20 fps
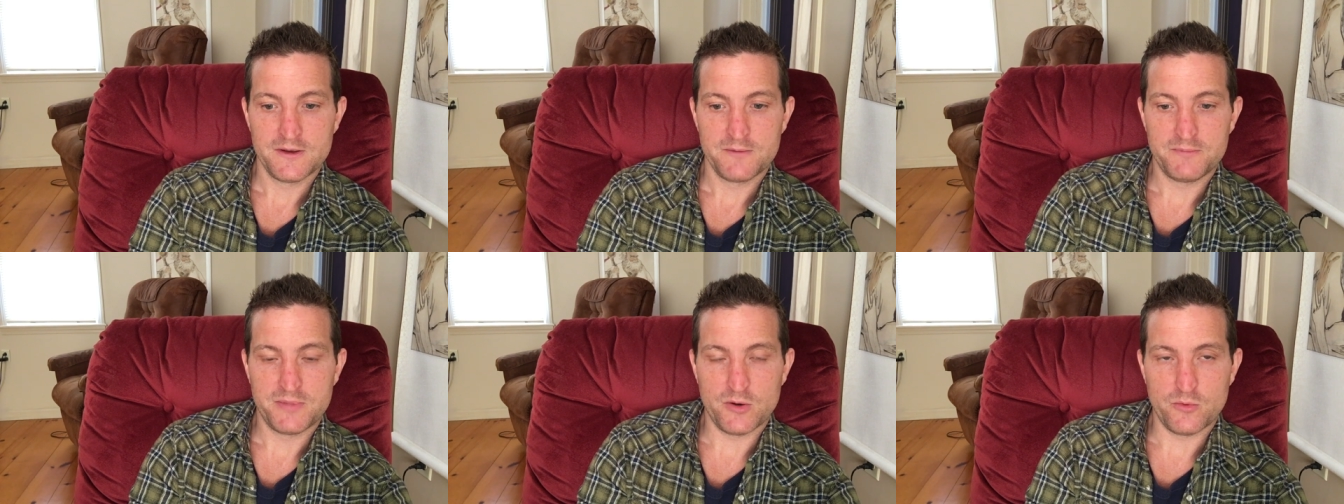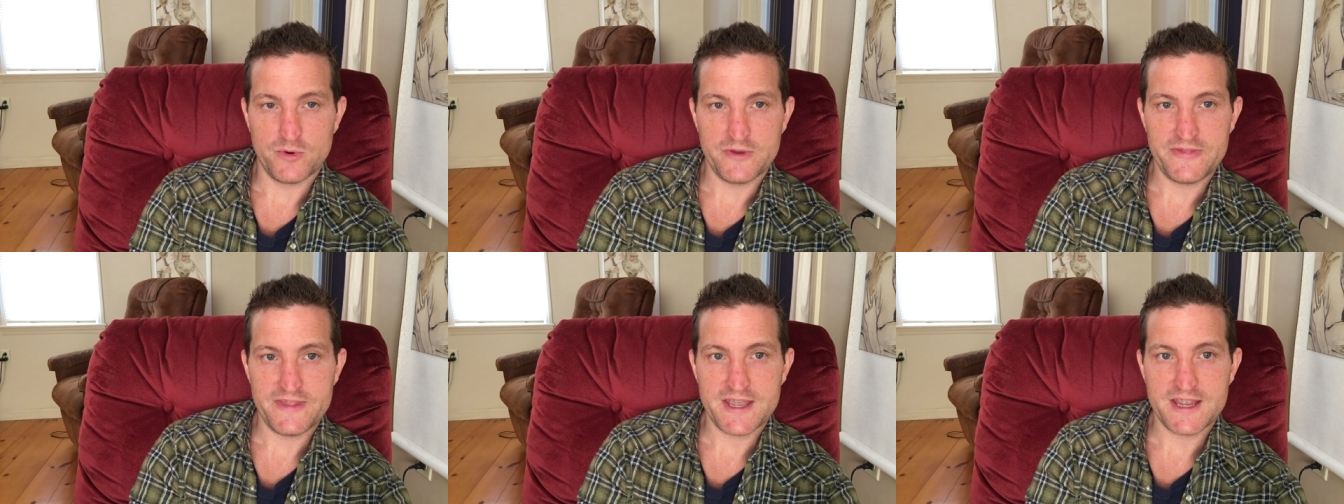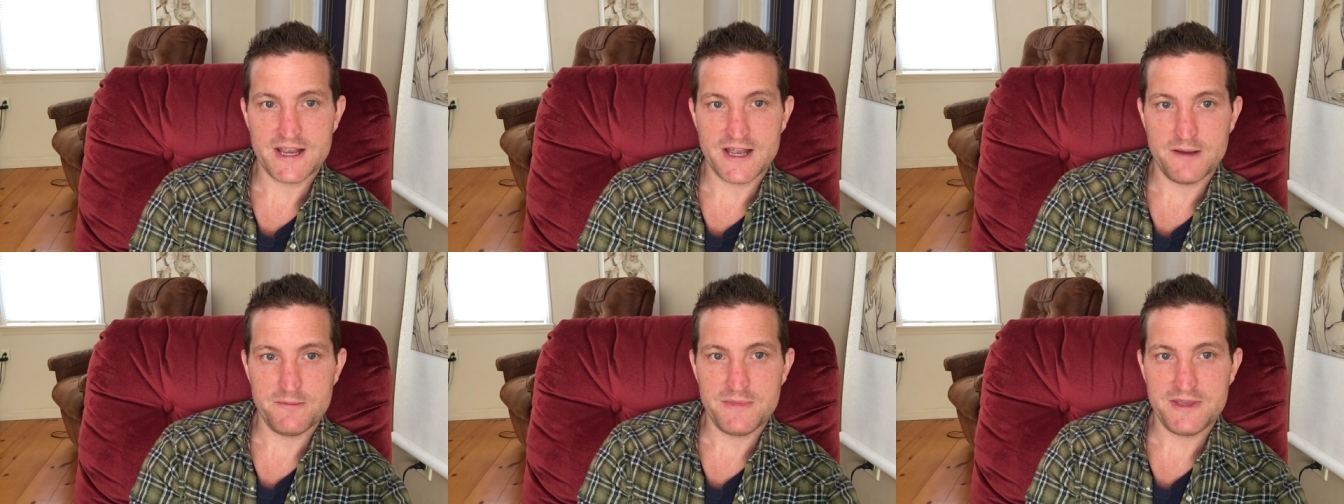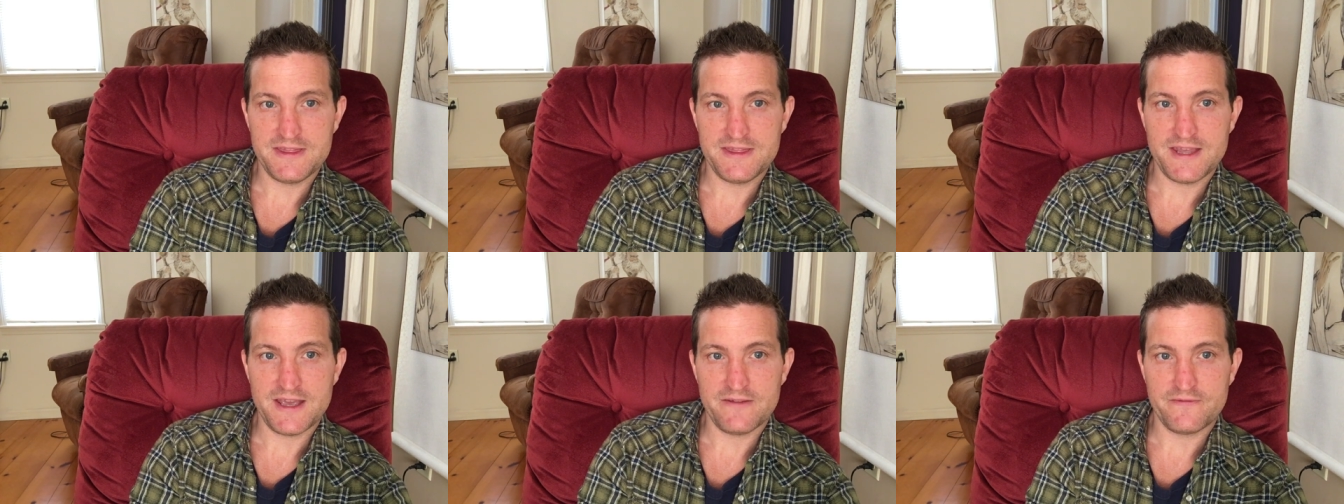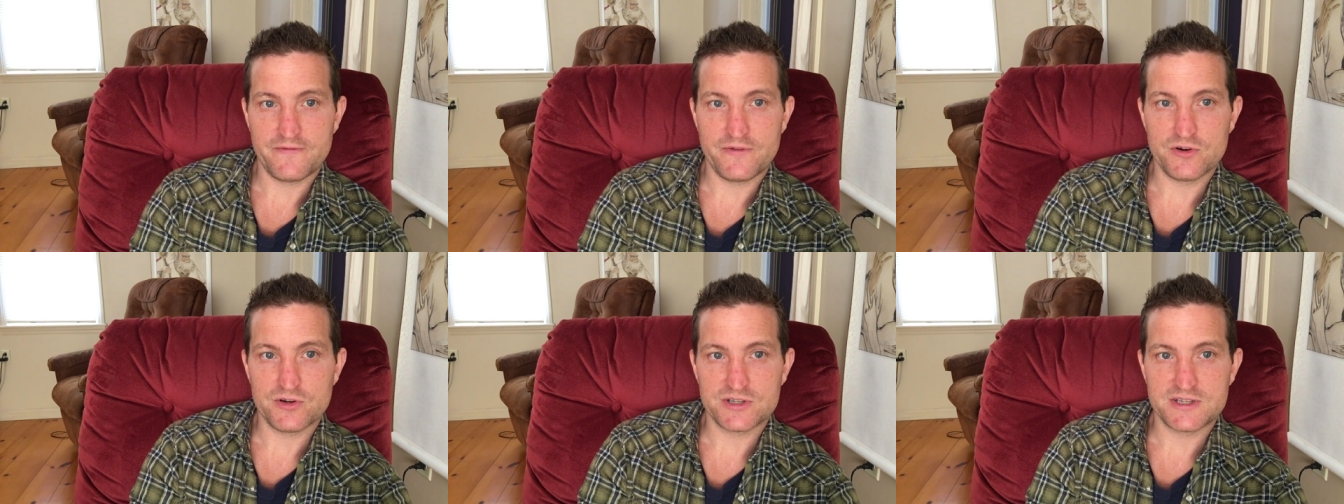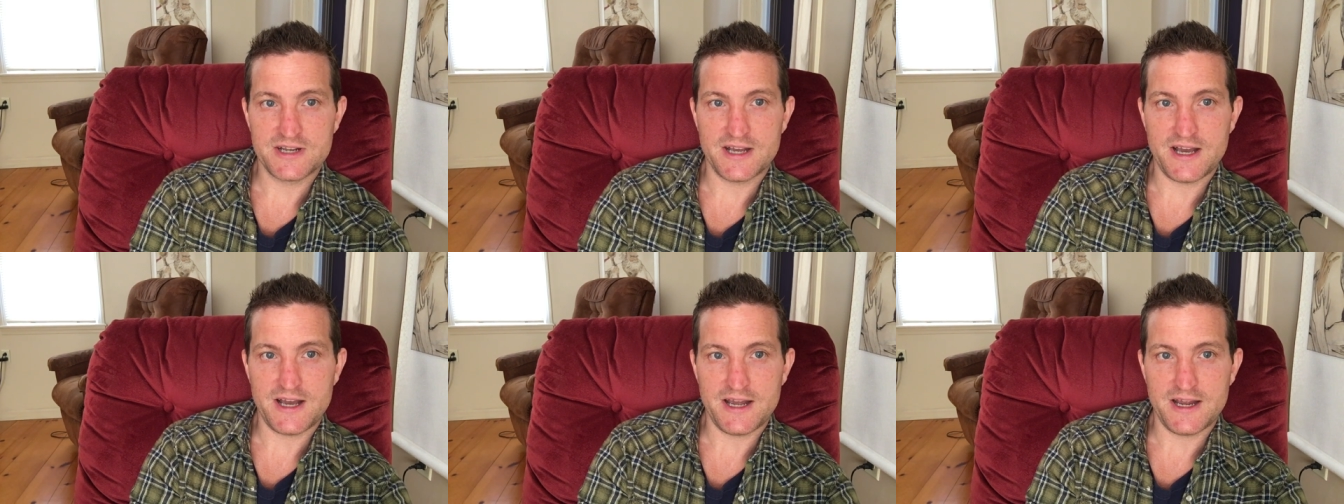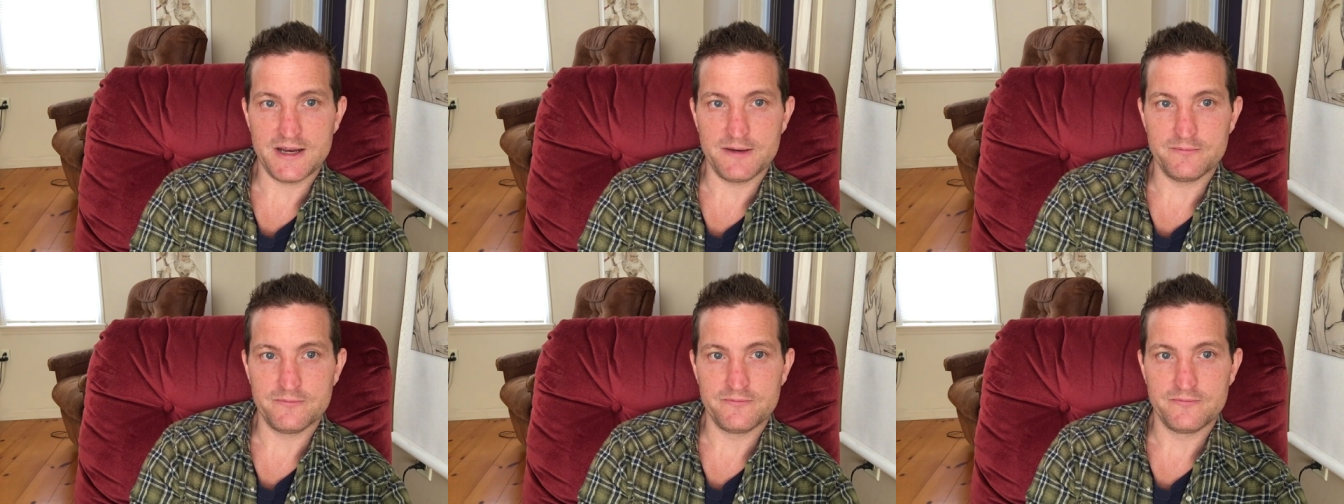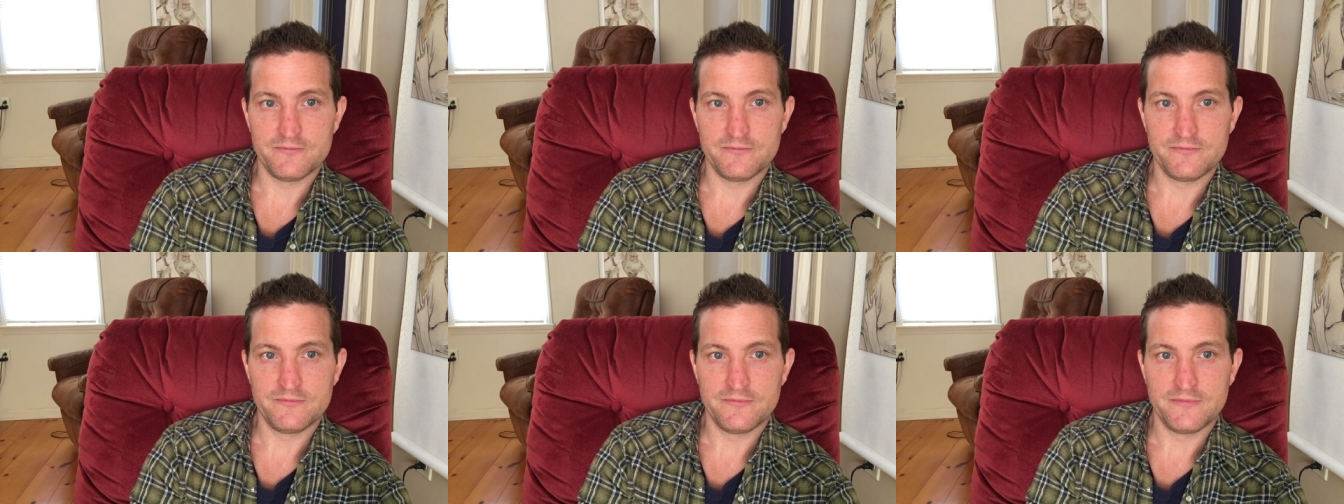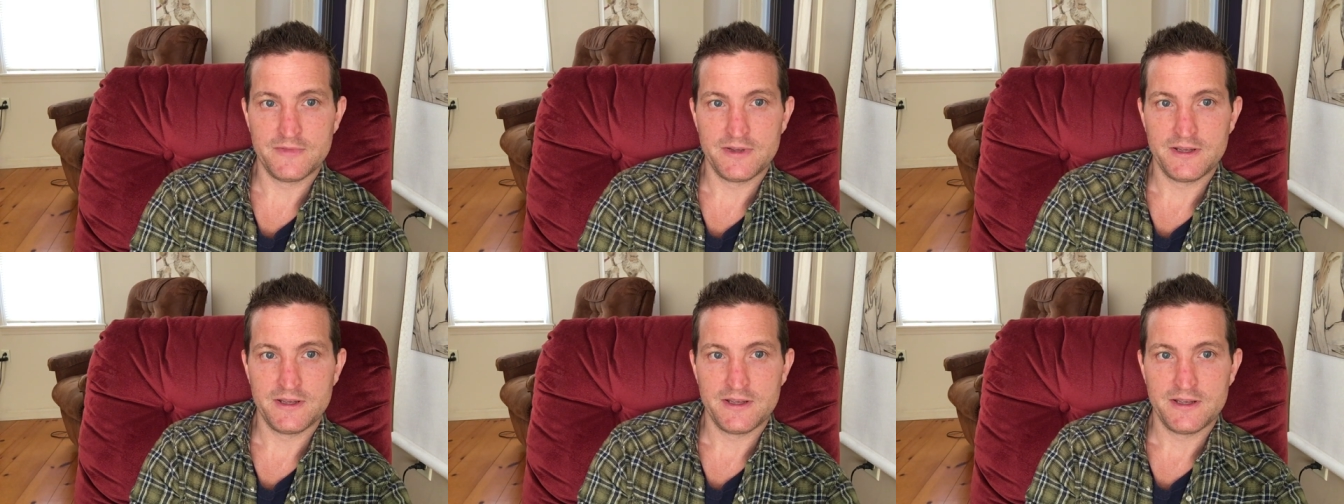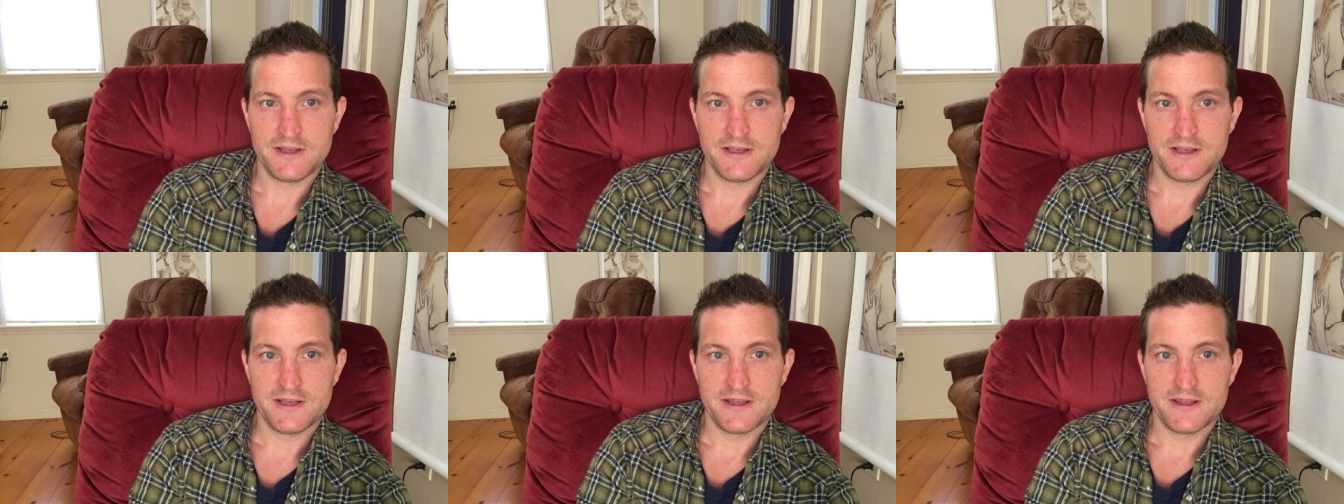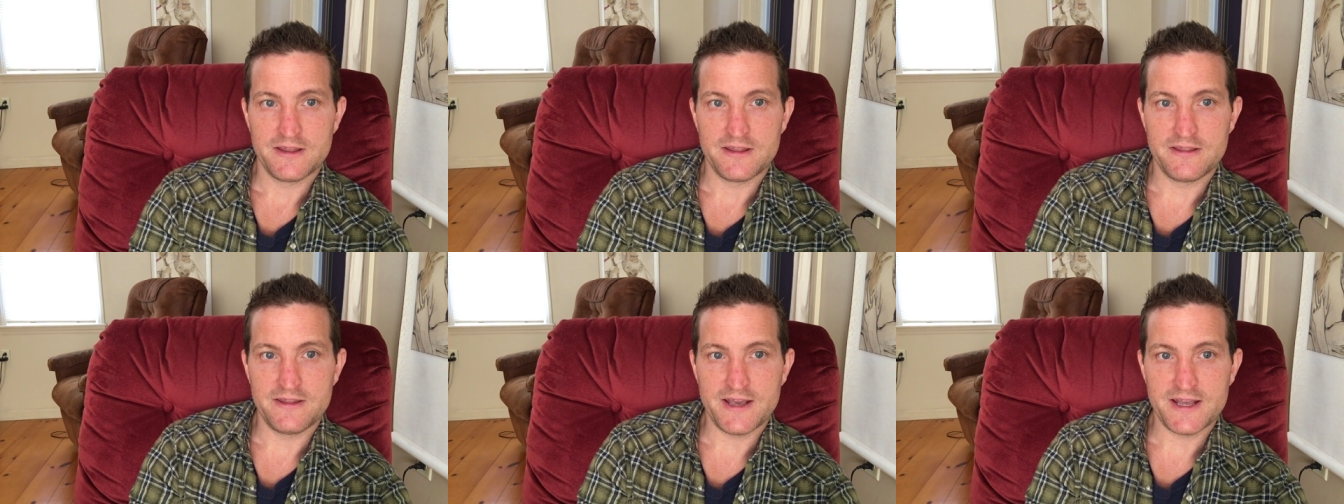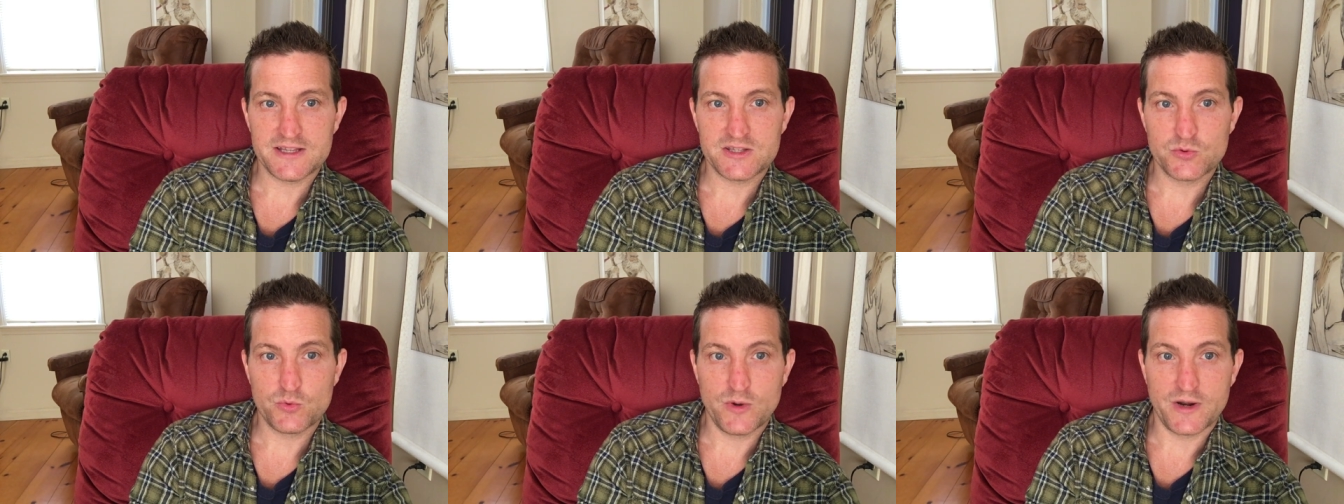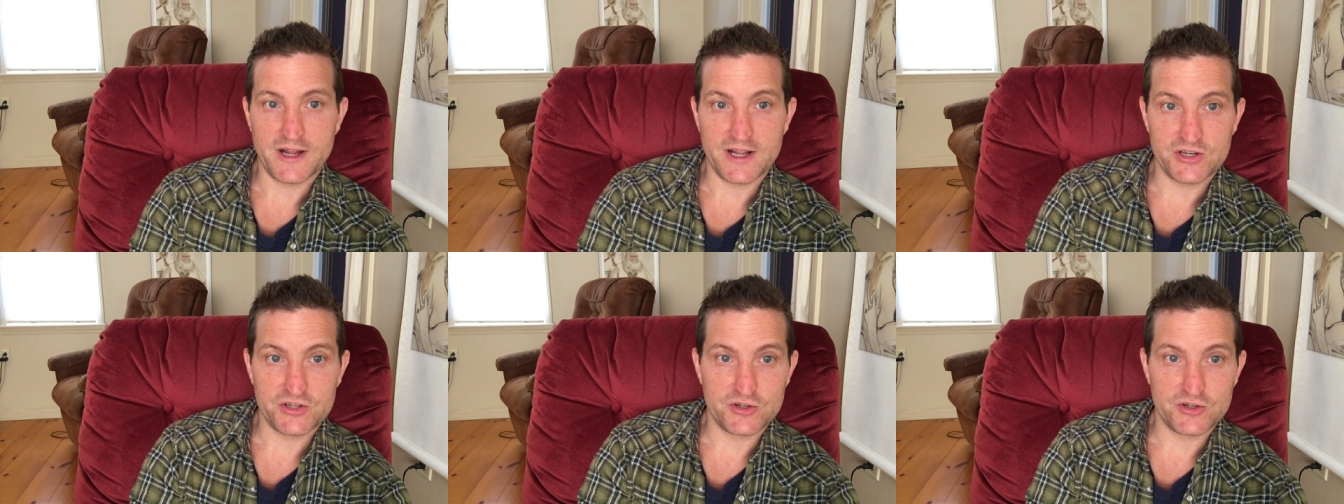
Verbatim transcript: But when they come in that first time, that's when I